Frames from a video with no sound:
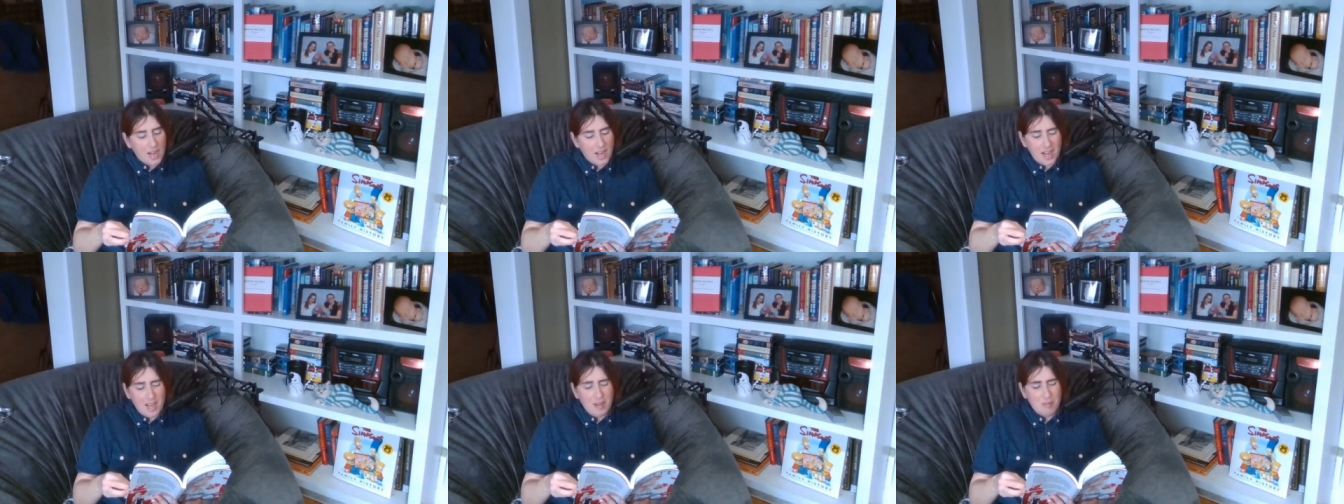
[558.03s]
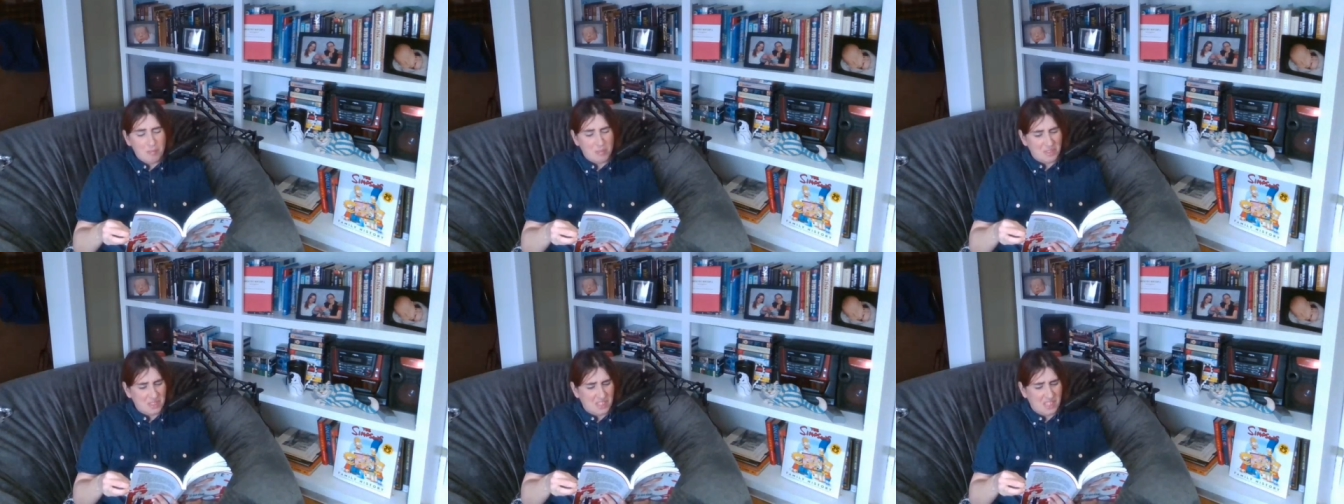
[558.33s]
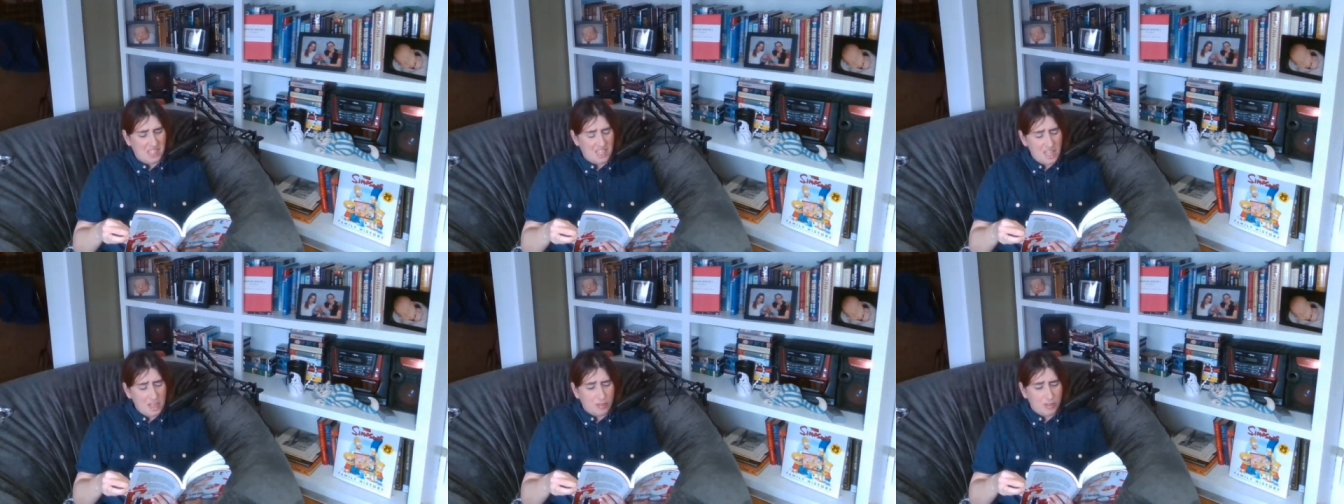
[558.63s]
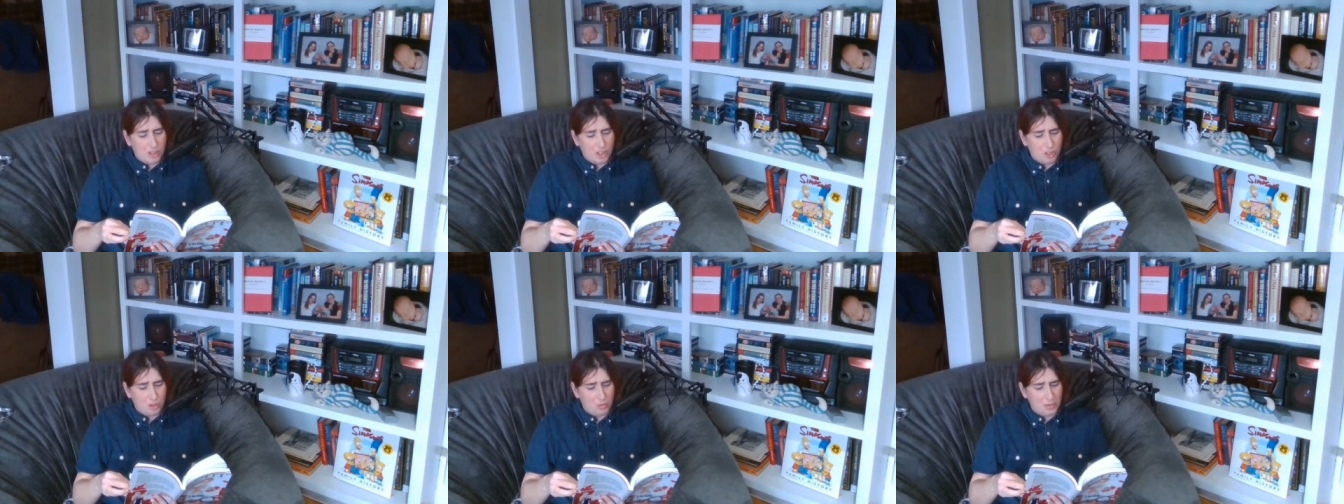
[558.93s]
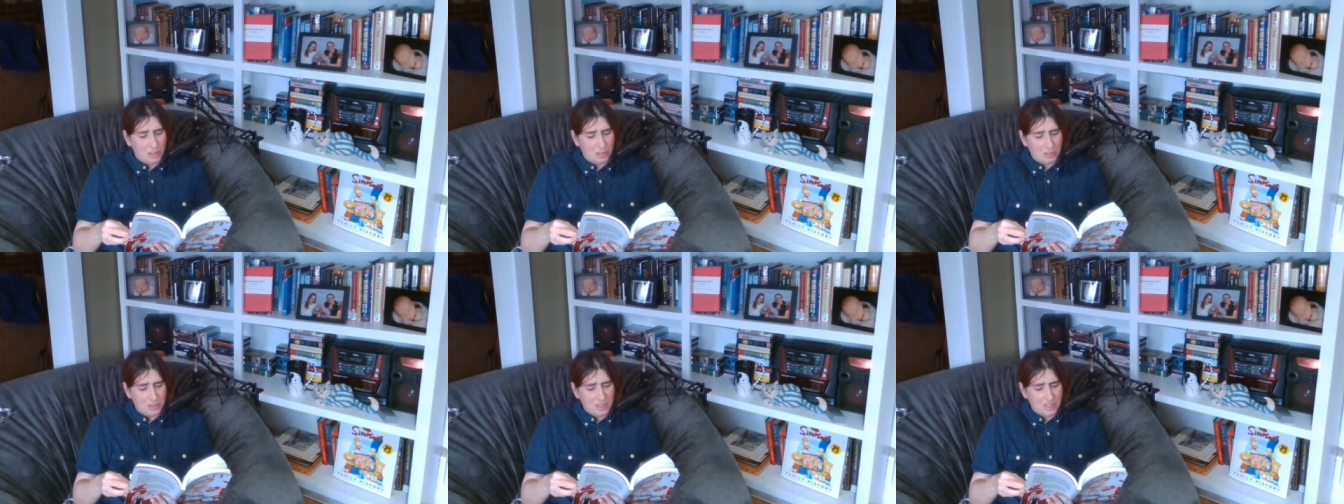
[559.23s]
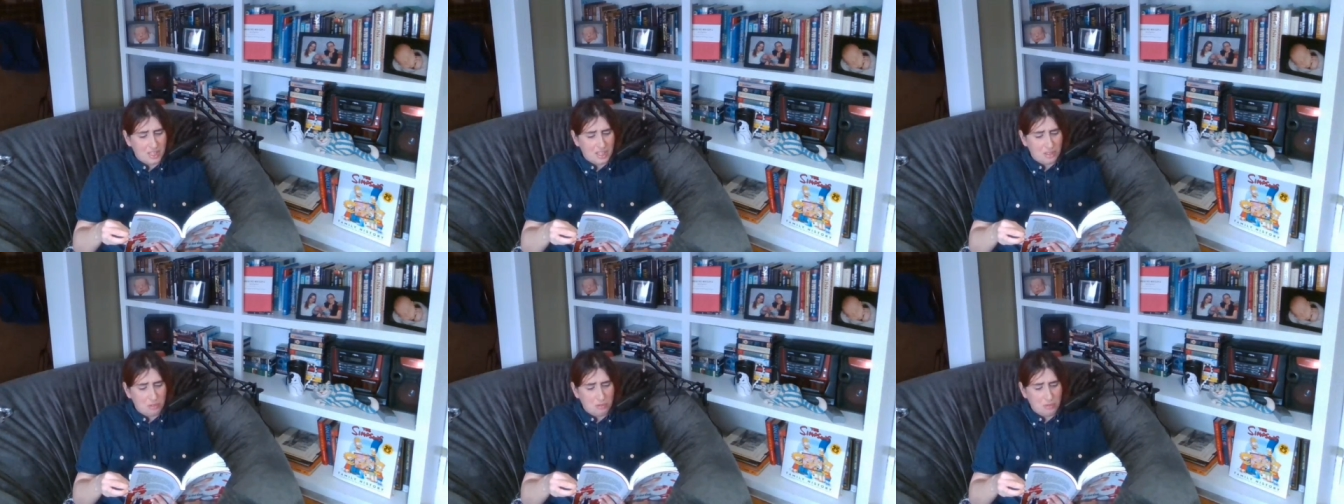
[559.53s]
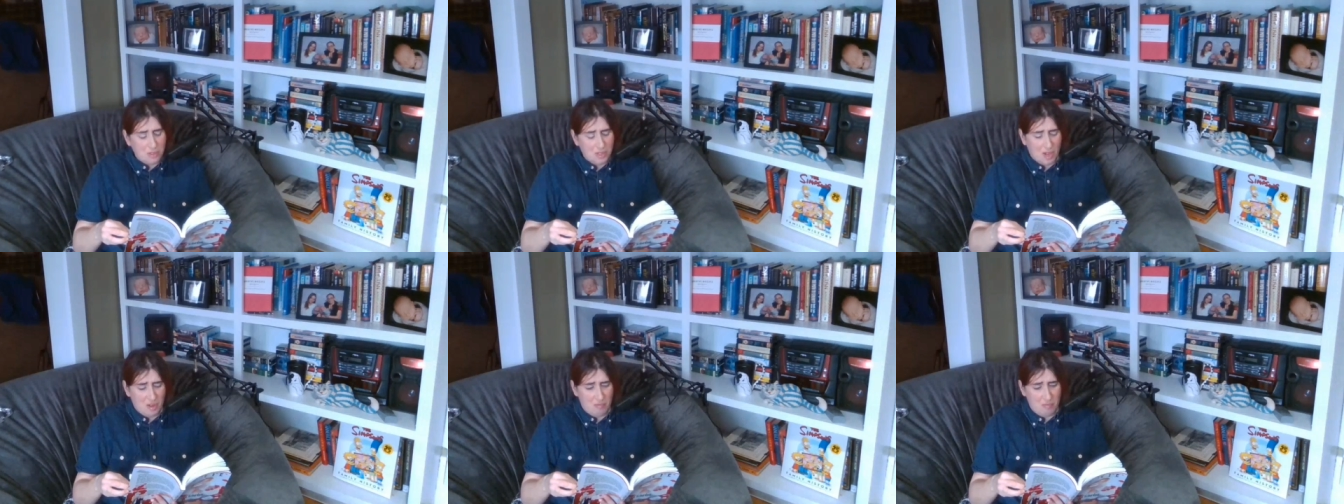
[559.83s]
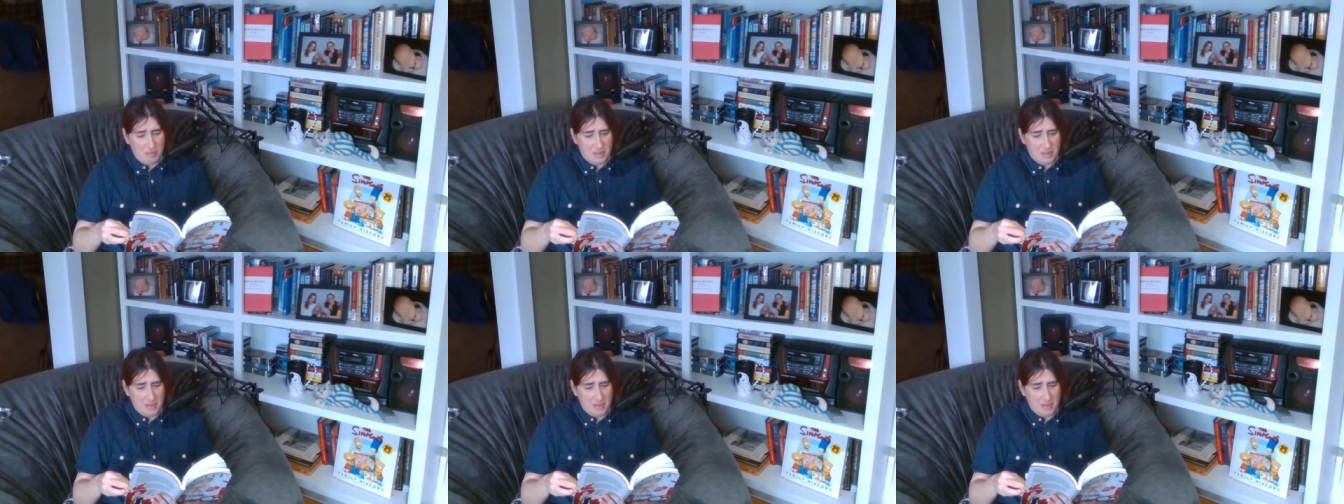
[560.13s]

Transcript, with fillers: I believed you when you said you loved